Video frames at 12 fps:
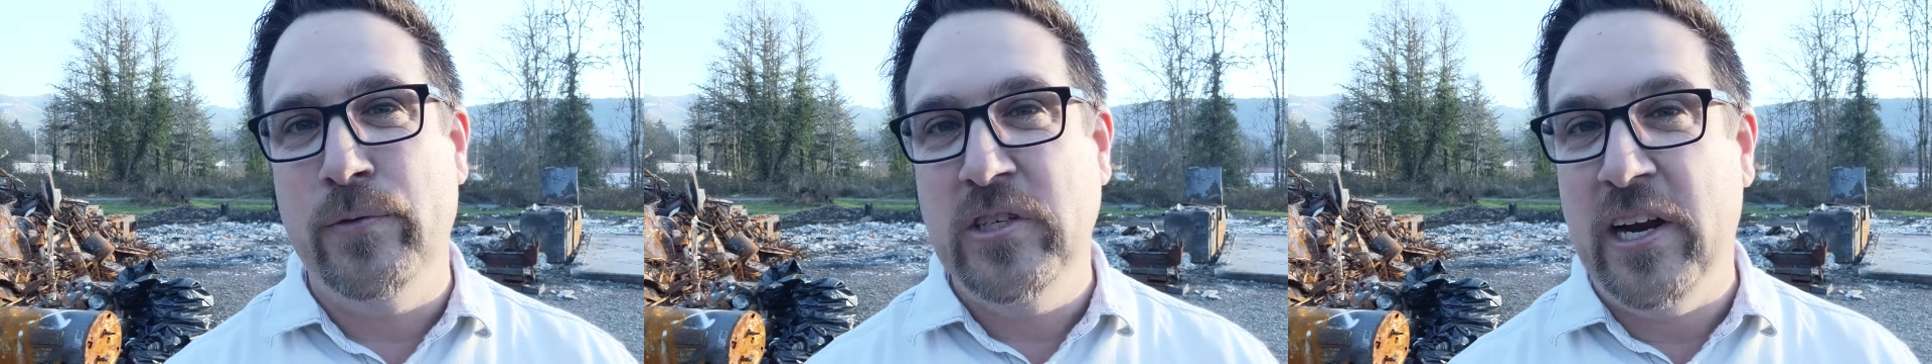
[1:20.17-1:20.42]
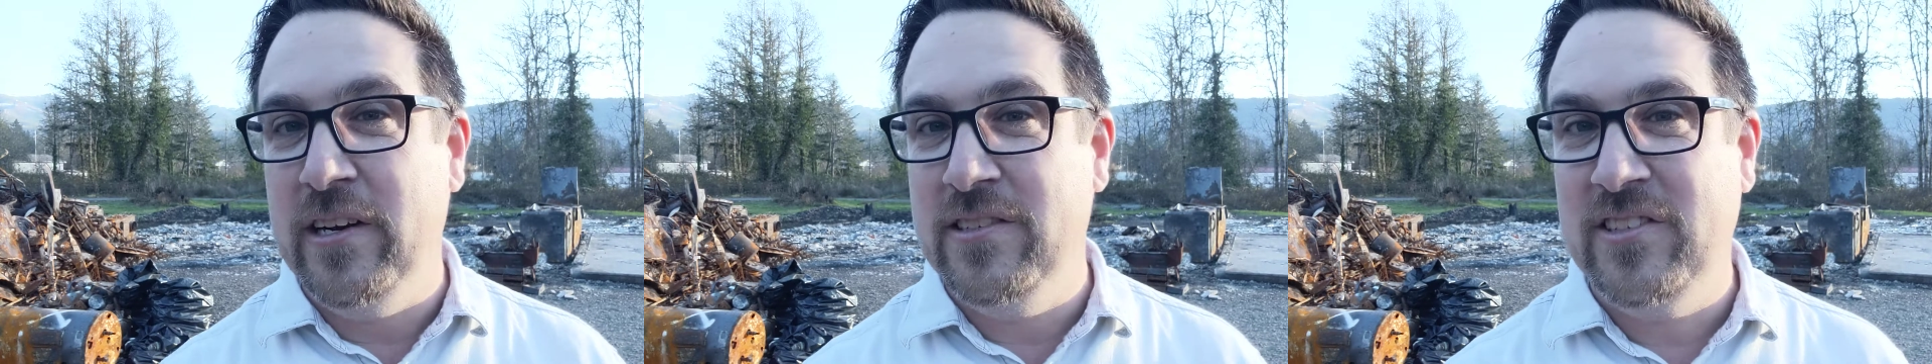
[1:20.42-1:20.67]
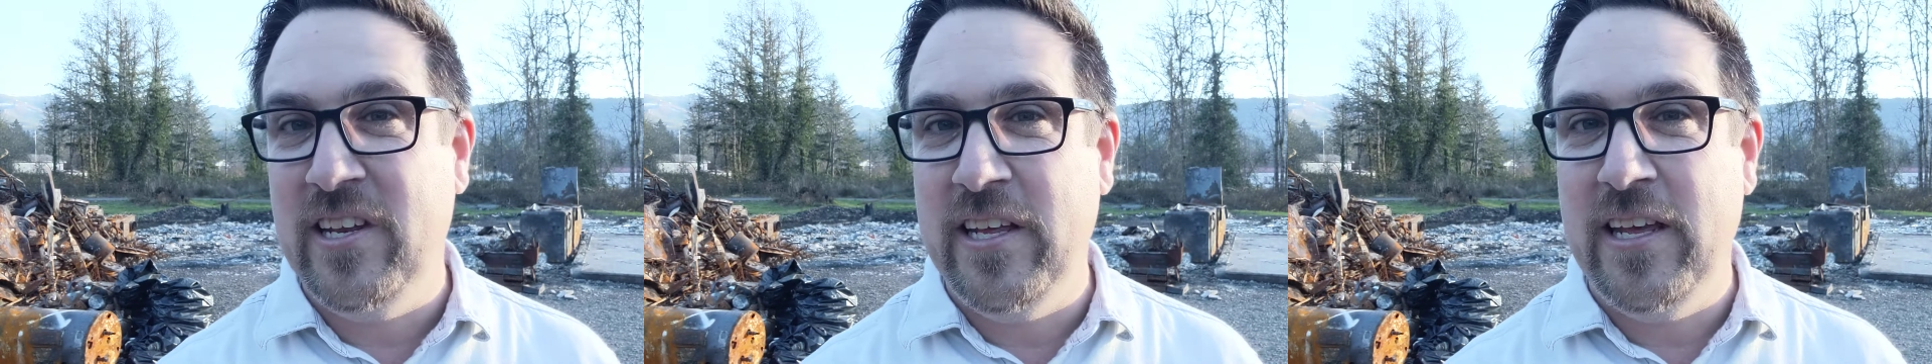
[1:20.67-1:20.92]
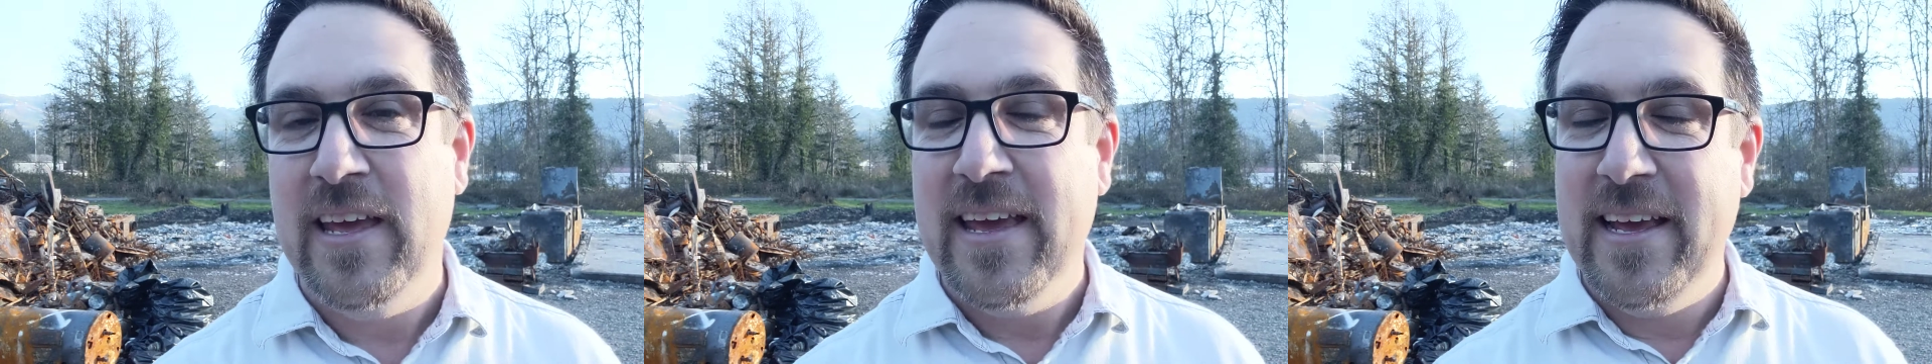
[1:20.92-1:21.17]
Cherry
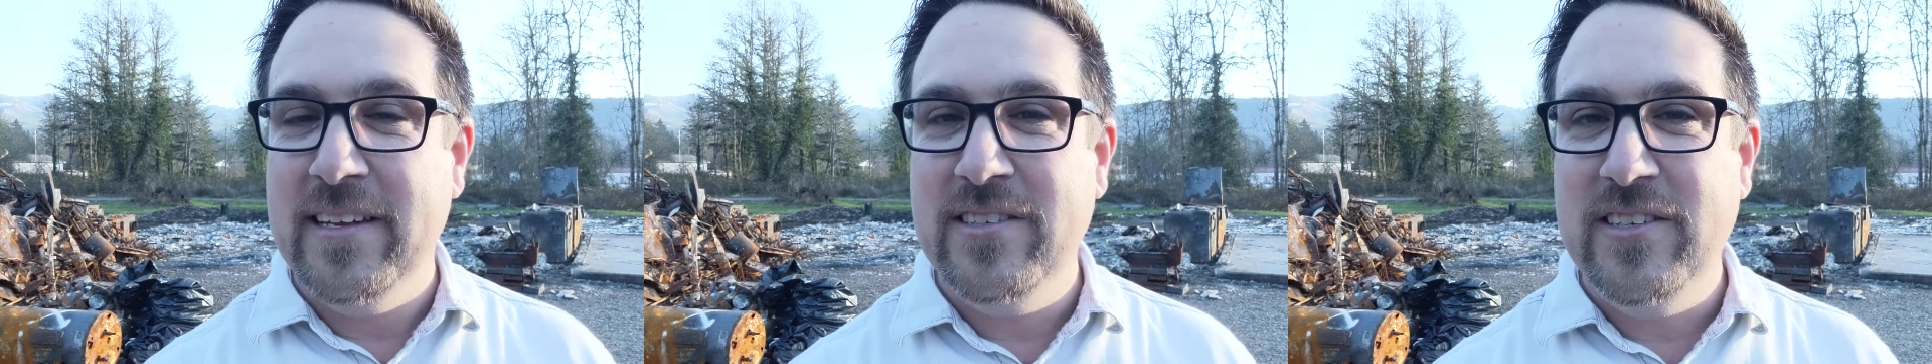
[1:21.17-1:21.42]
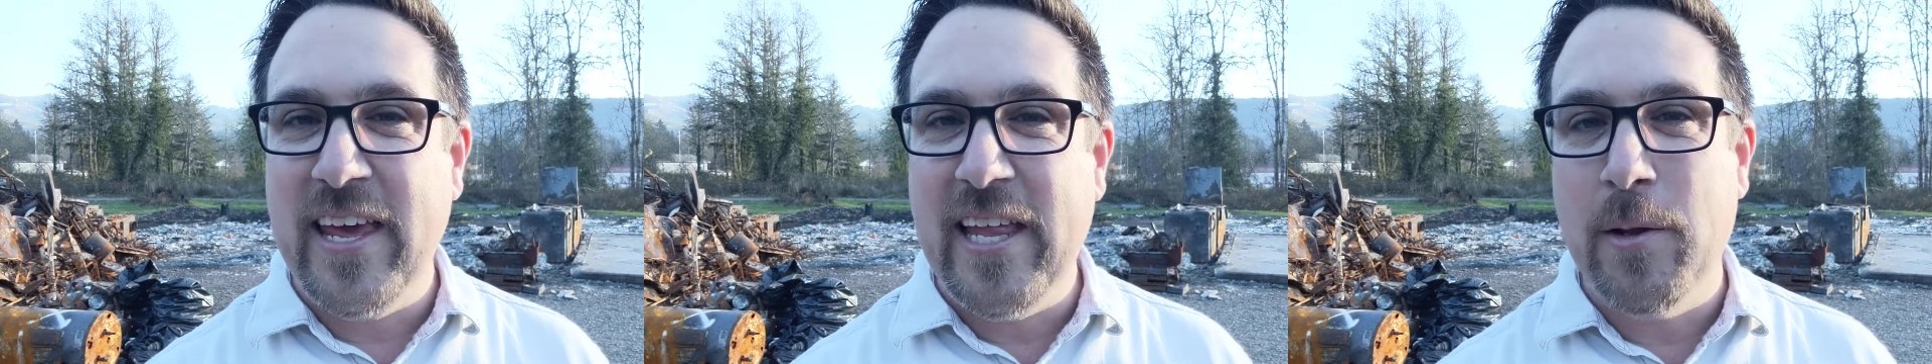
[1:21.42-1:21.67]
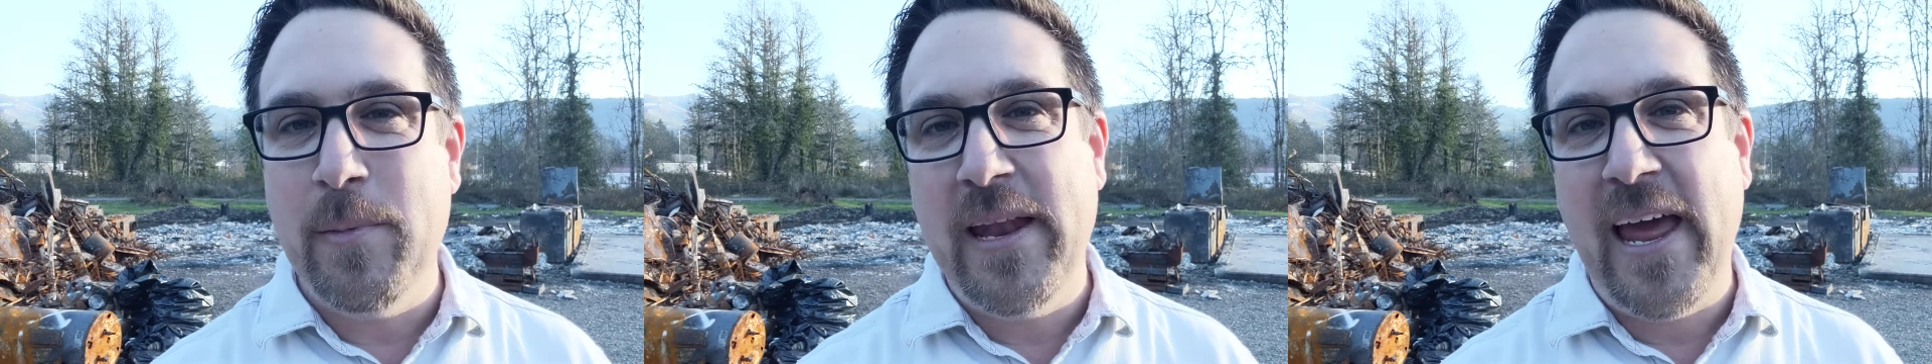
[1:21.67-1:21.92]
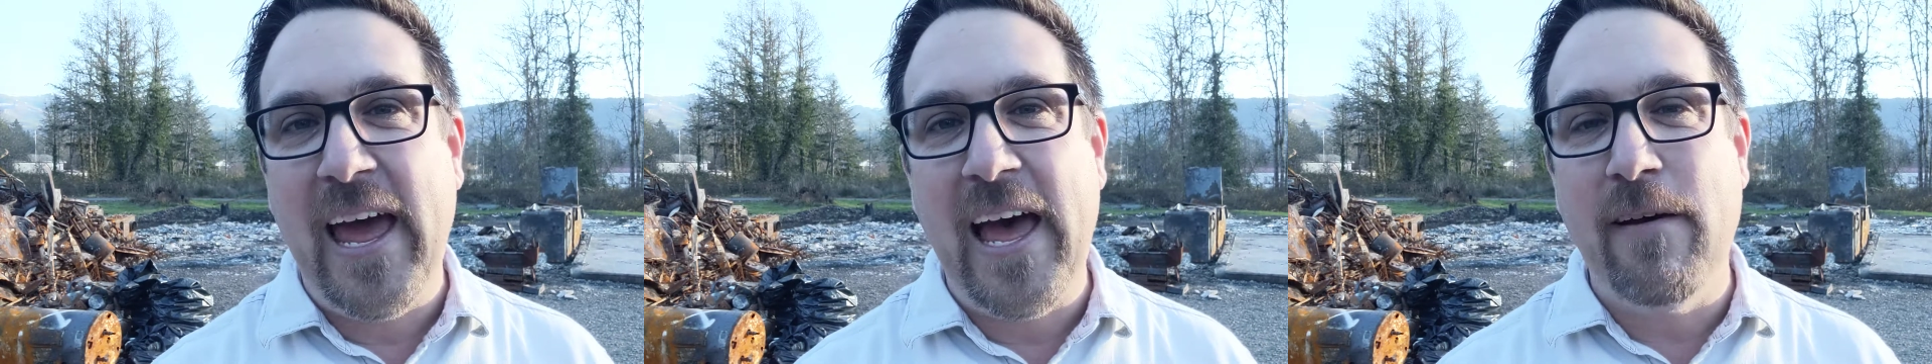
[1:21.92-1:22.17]
City in Salem
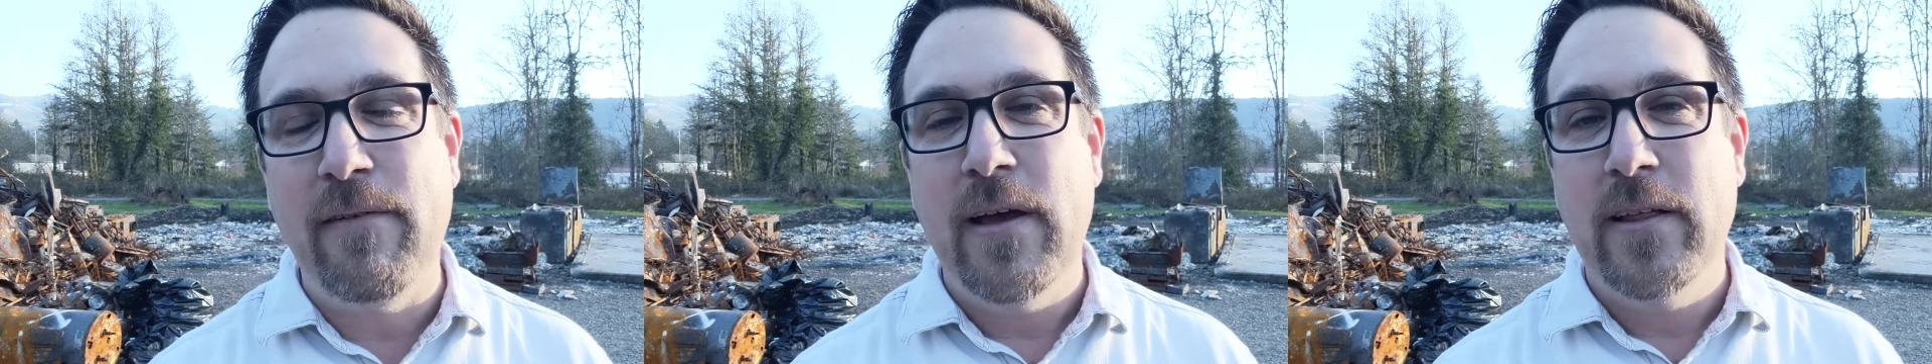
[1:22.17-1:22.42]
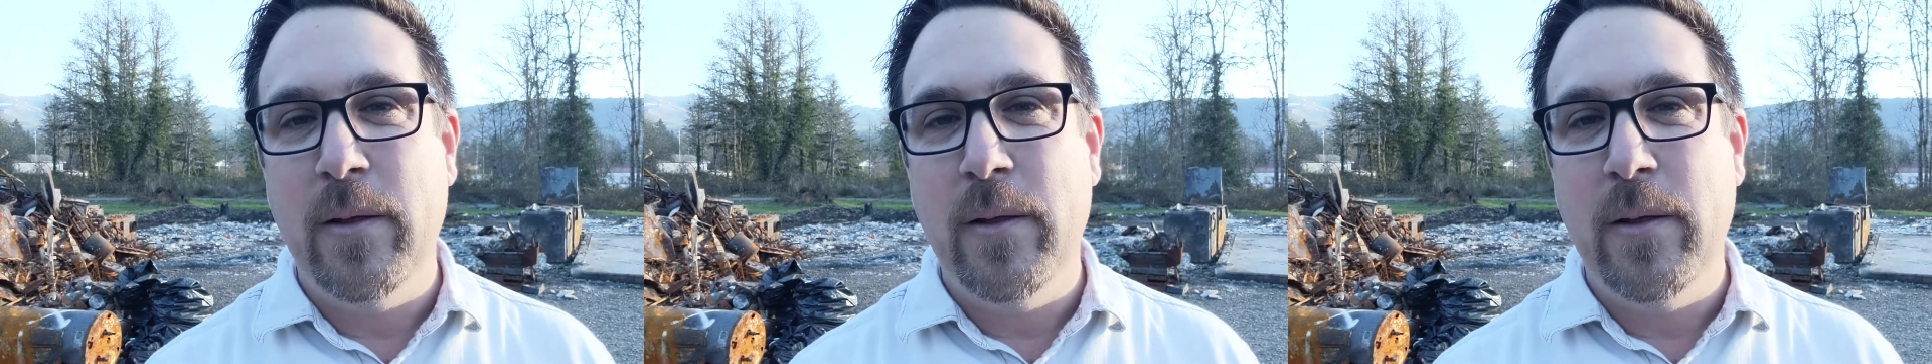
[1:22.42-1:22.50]
and have